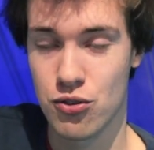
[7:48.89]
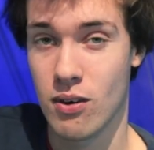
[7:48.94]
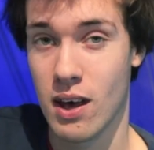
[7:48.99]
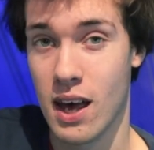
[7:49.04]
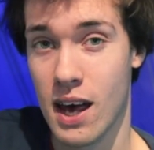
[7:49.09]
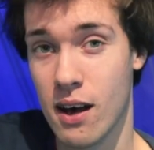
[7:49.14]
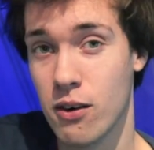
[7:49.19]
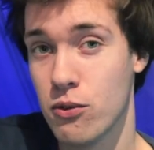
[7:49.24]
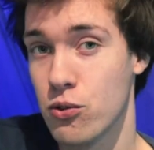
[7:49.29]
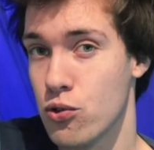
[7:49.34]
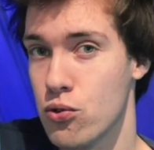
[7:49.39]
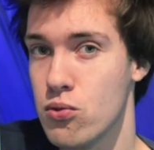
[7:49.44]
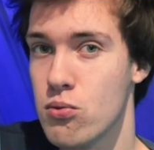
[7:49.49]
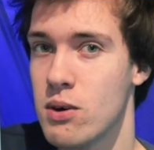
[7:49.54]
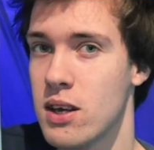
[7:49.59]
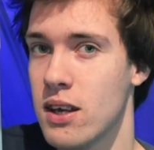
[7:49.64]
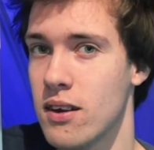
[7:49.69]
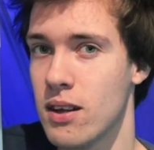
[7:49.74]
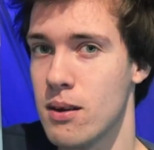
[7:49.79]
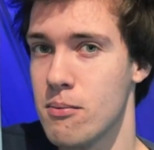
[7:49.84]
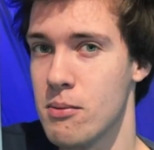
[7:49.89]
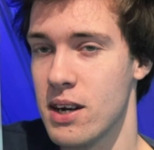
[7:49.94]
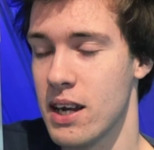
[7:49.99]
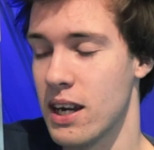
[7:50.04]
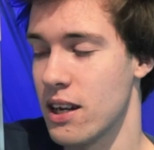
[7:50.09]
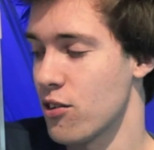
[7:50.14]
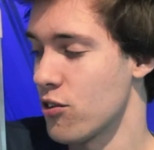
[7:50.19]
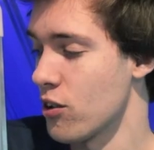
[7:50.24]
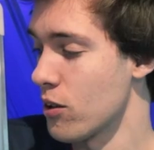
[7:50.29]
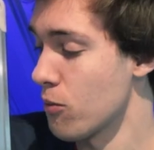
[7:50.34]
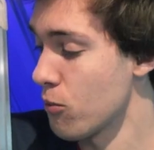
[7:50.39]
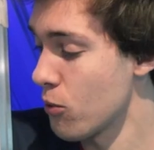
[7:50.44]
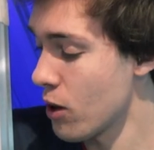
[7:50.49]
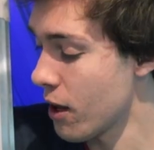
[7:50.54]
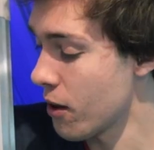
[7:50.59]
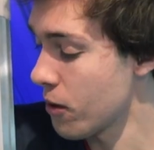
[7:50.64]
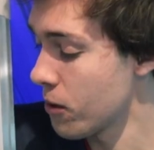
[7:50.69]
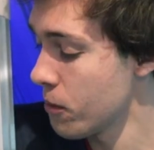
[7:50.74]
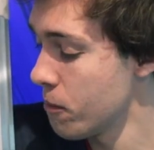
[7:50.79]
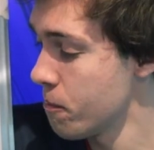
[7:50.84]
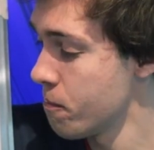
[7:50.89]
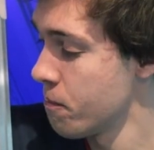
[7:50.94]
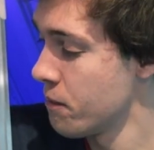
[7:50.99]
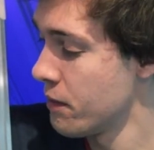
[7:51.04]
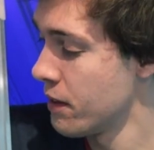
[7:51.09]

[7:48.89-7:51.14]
So how do we eliminate it? Well,